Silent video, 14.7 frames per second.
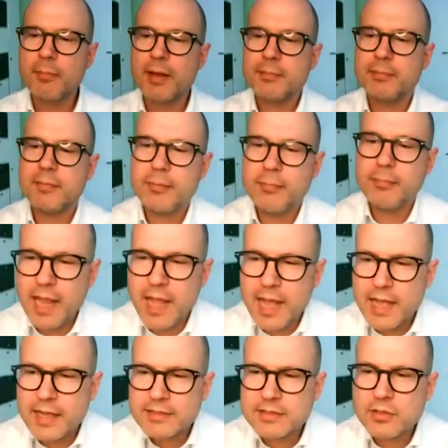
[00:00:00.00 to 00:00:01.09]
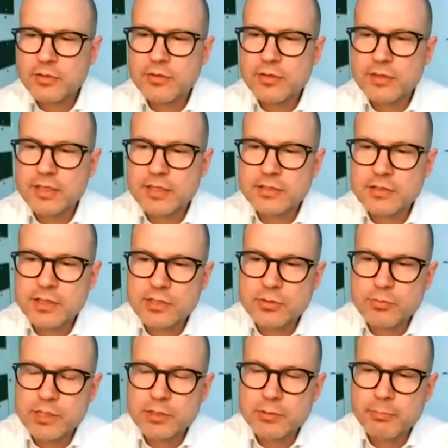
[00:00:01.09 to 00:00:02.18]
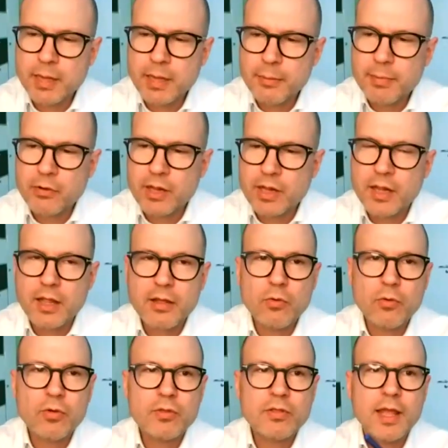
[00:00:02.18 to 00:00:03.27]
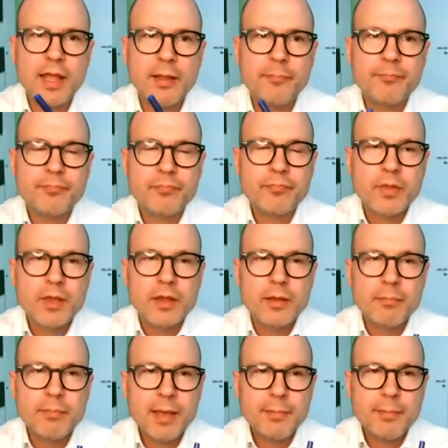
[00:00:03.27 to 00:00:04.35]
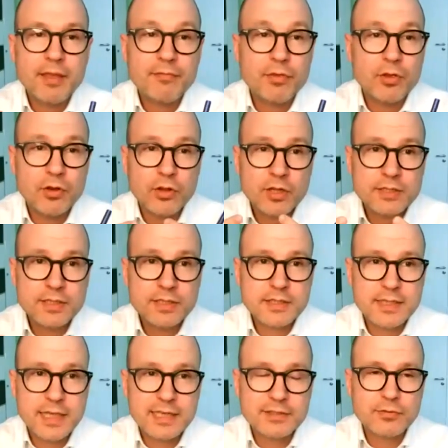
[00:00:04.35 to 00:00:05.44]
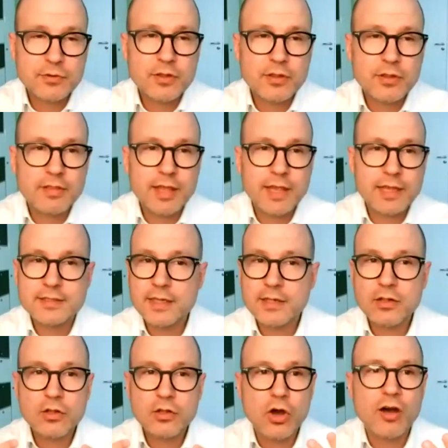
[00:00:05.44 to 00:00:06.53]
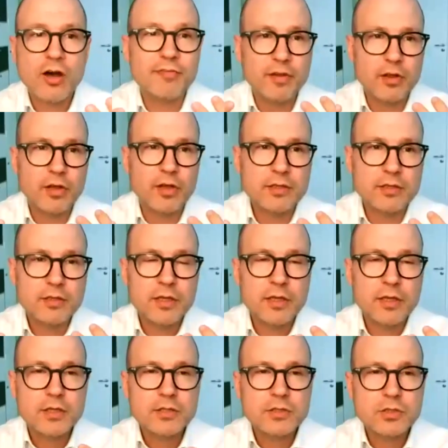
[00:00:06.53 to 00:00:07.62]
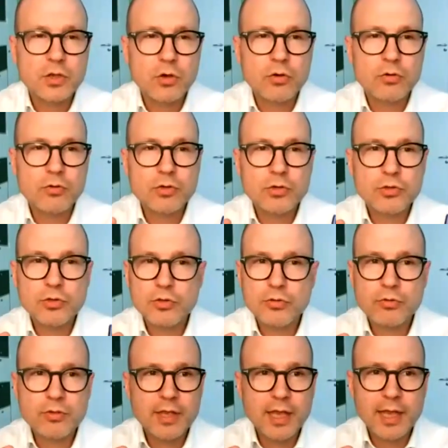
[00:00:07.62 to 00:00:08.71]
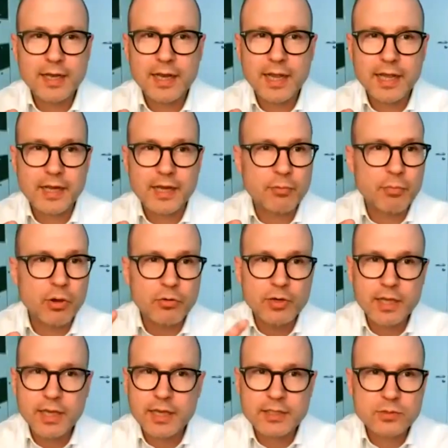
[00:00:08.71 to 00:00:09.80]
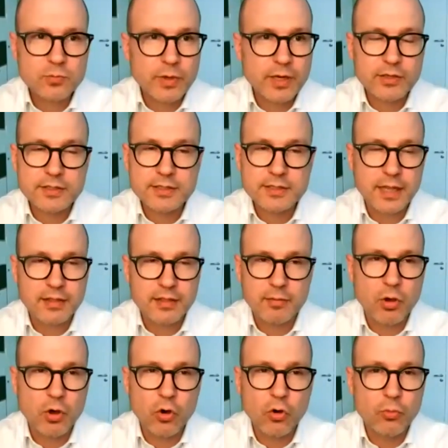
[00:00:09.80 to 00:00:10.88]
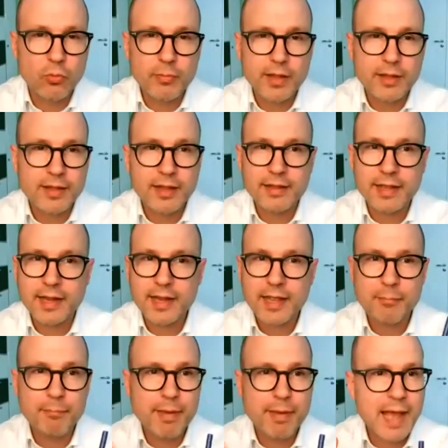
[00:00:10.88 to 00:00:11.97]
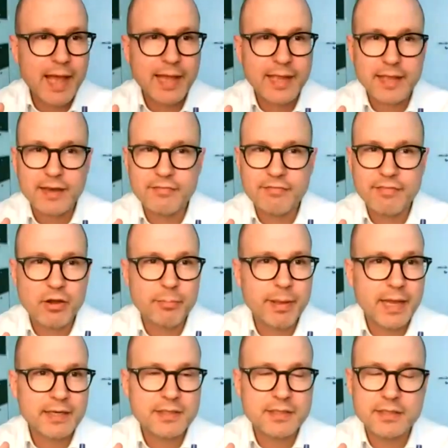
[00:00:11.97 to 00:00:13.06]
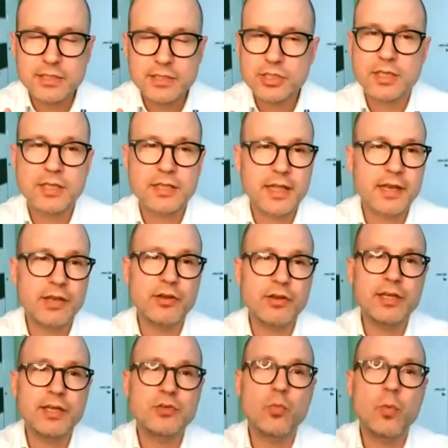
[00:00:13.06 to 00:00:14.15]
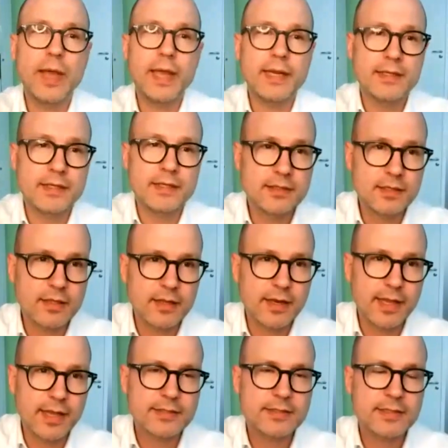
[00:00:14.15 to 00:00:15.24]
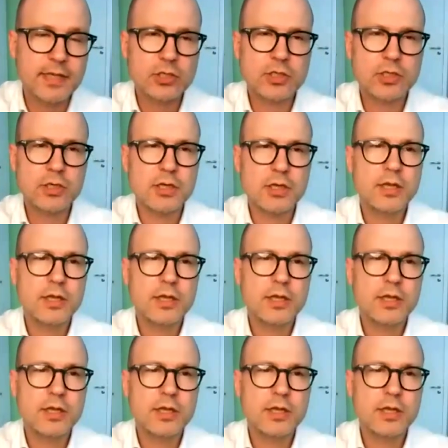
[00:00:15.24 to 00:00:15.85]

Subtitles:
But may I ask you this question, Manuel? They, maybe if you're not successful, they still cough a lot. So do you get like pneumonias when you send them home and then they come back in a very bad condition and then you need to wait until the next session?